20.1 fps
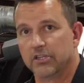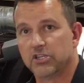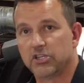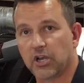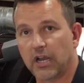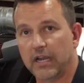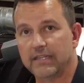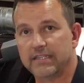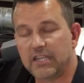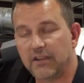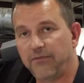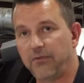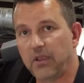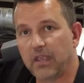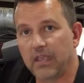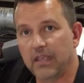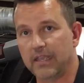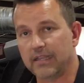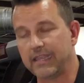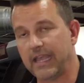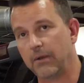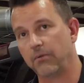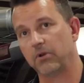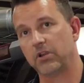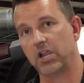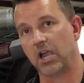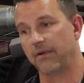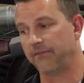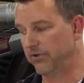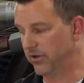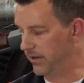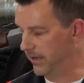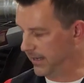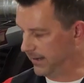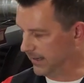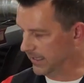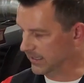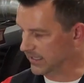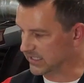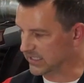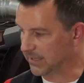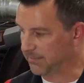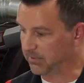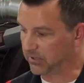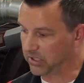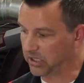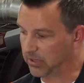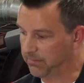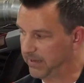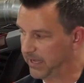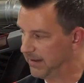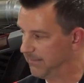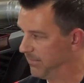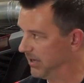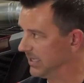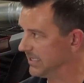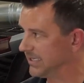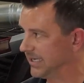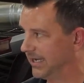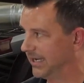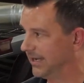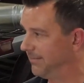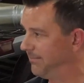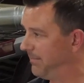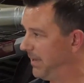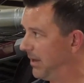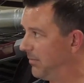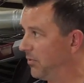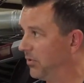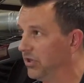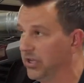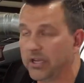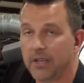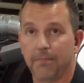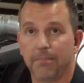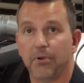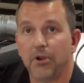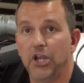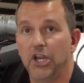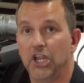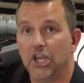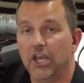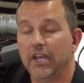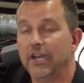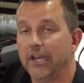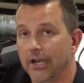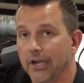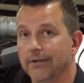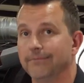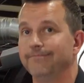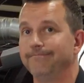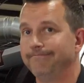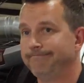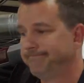to try and see if we can get that recovered and get this up a little bit. But uh, man, we're looking pretty good here.